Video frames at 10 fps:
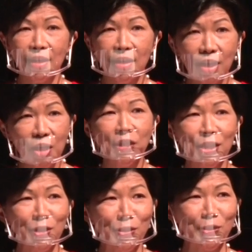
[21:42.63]

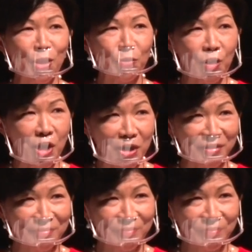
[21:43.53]
Nothing could go wrong,
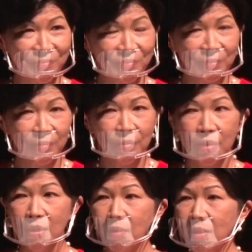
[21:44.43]

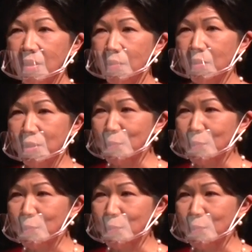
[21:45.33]
which is